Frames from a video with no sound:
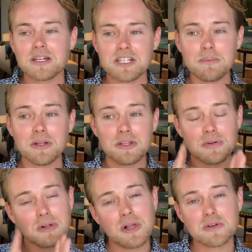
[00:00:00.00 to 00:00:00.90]
typically
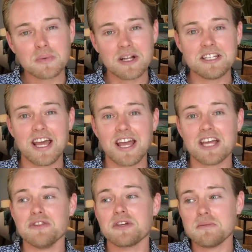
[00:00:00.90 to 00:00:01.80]
you close one day
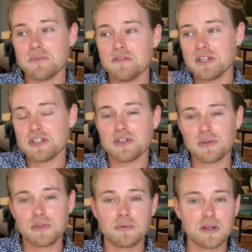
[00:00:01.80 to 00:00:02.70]
and you can move
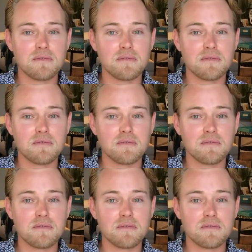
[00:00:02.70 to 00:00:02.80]
into 3,